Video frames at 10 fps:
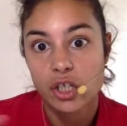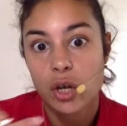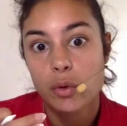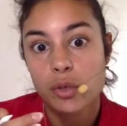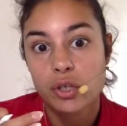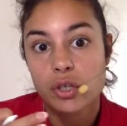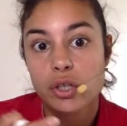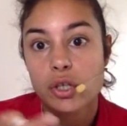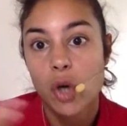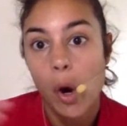So does
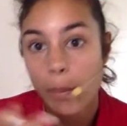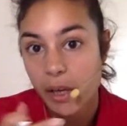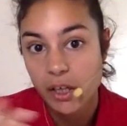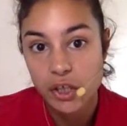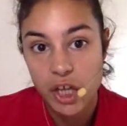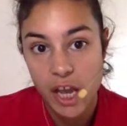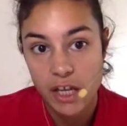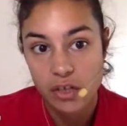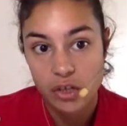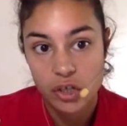the topic
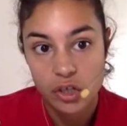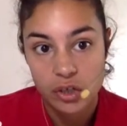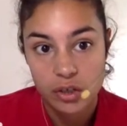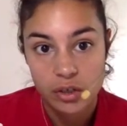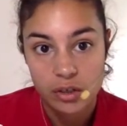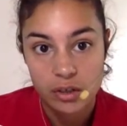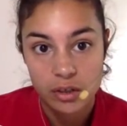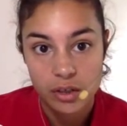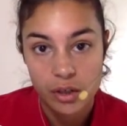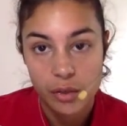change
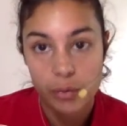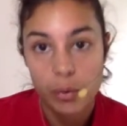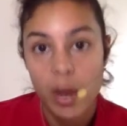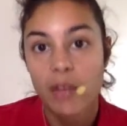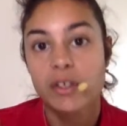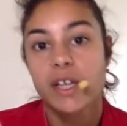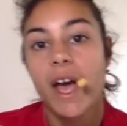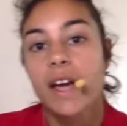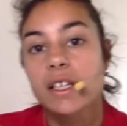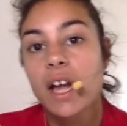throughout the
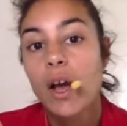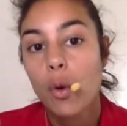text?